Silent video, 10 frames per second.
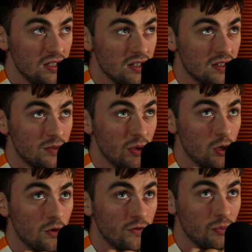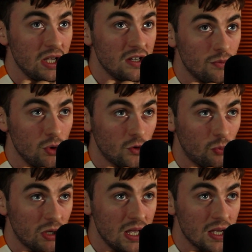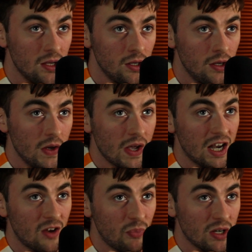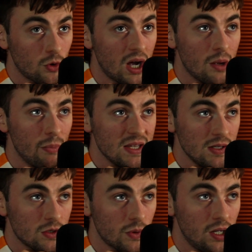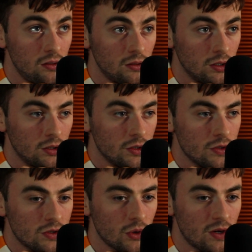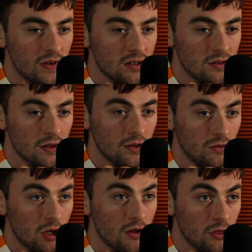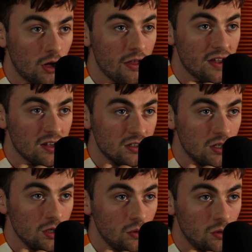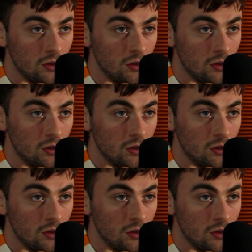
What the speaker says: It's been good for me to move up here, and I've been quite busy as well. So I've had a lot of things to do.